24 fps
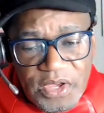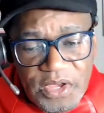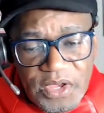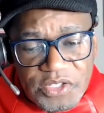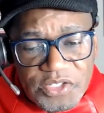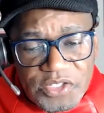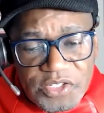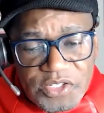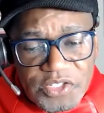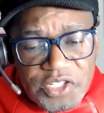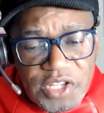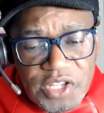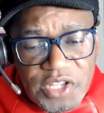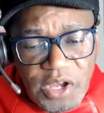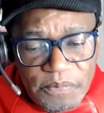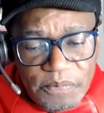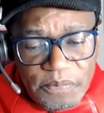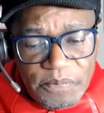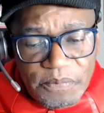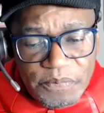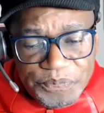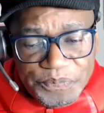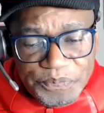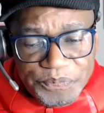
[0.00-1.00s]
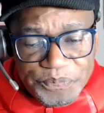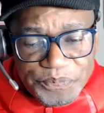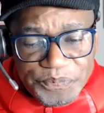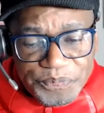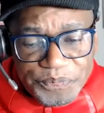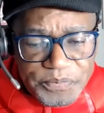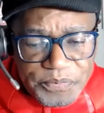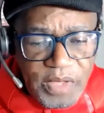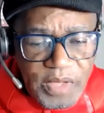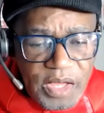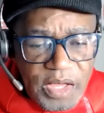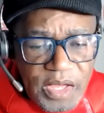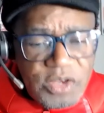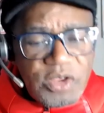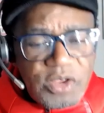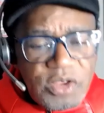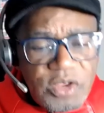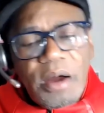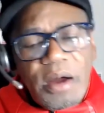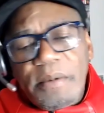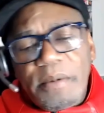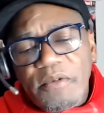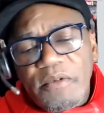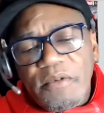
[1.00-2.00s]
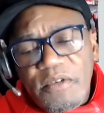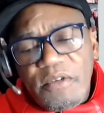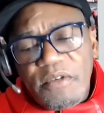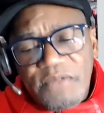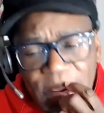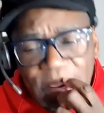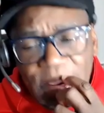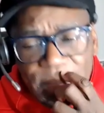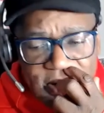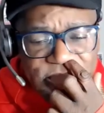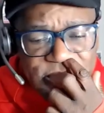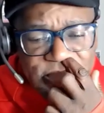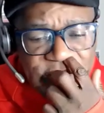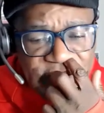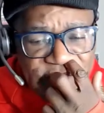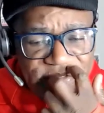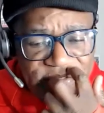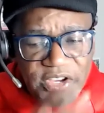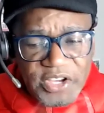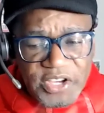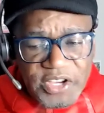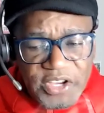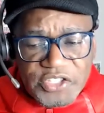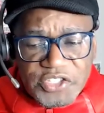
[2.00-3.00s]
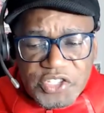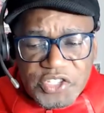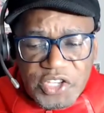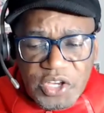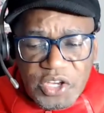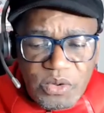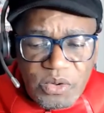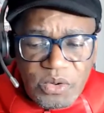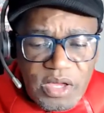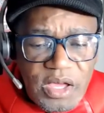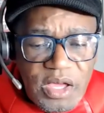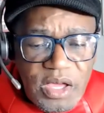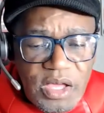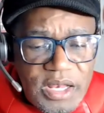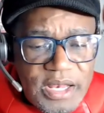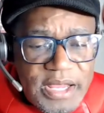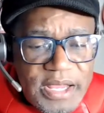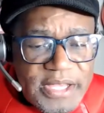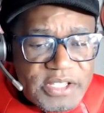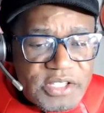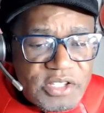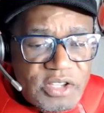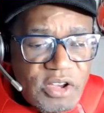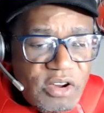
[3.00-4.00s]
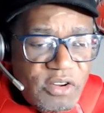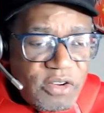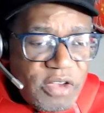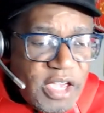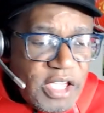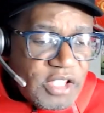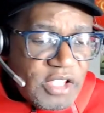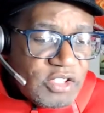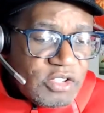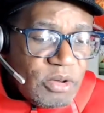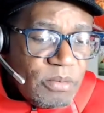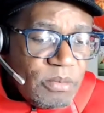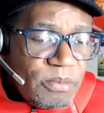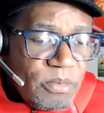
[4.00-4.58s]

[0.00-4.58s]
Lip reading: So, without much further ado, let's go into